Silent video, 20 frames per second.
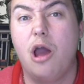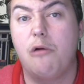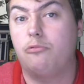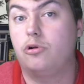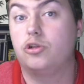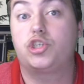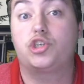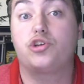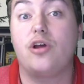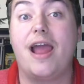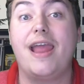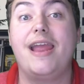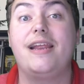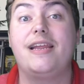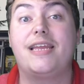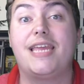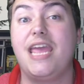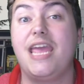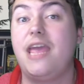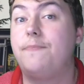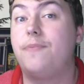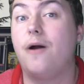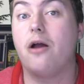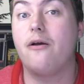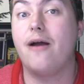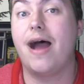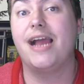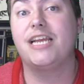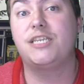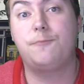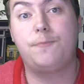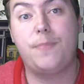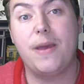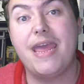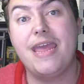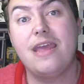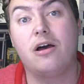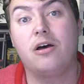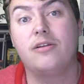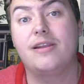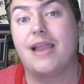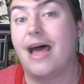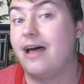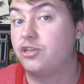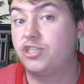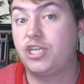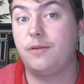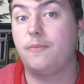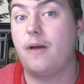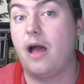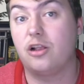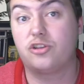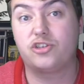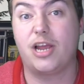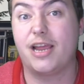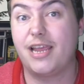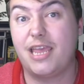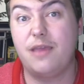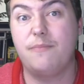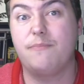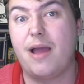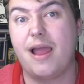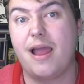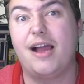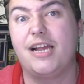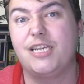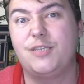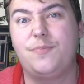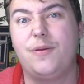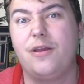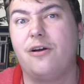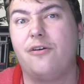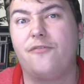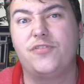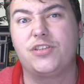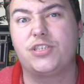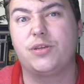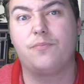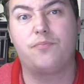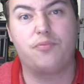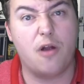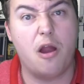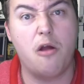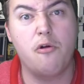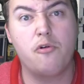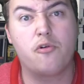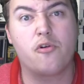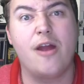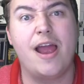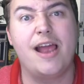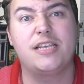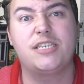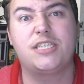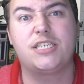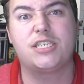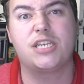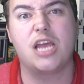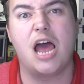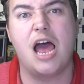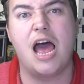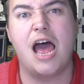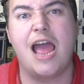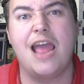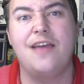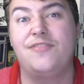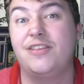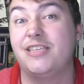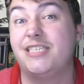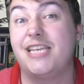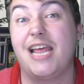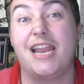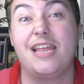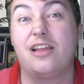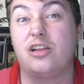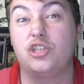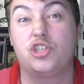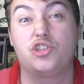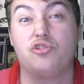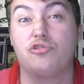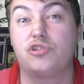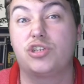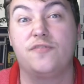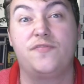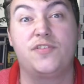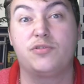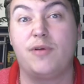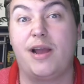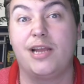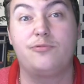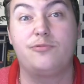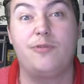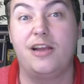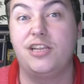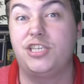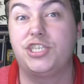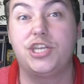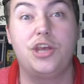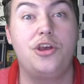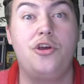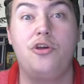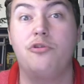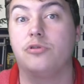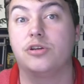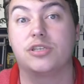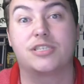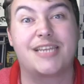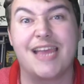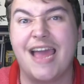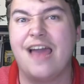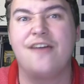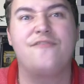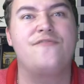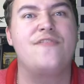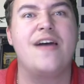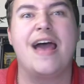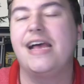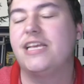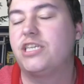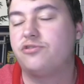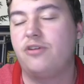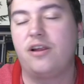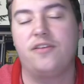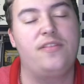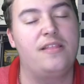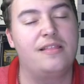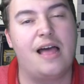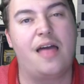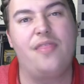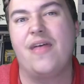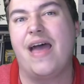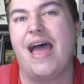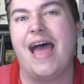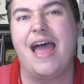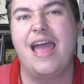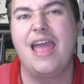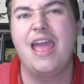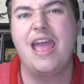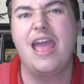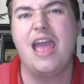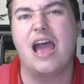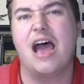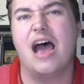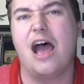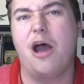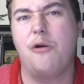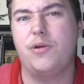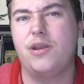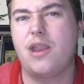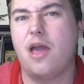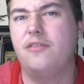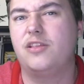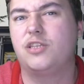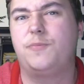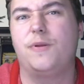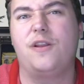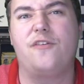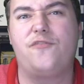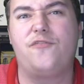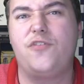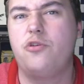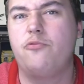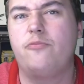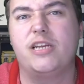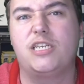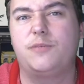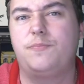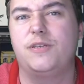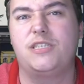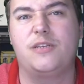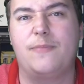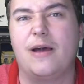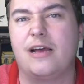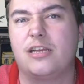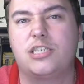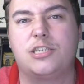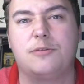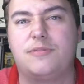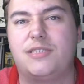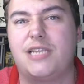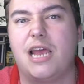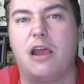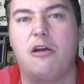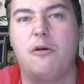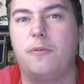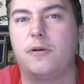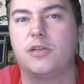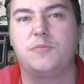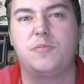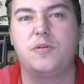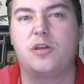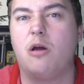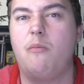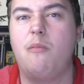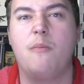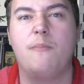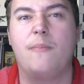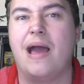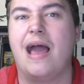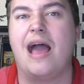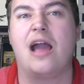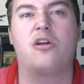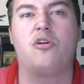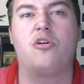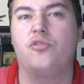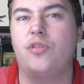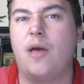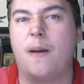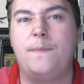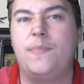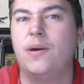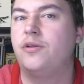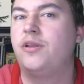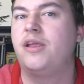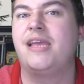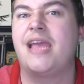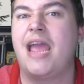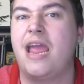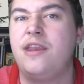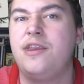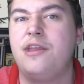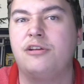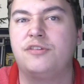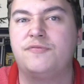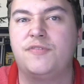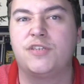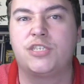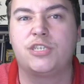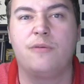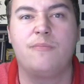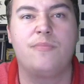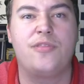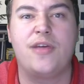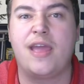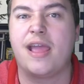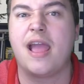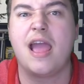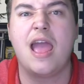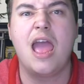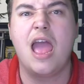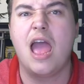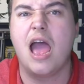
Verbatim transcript: We'll try and keep our eyes peeled. I'll try and keep my eyes peeled for some progress, if there's any construction for 2022 or Scarefest or anything like that. We know there's been a few whispers about Subterra possibly coming back, or that building getting used for something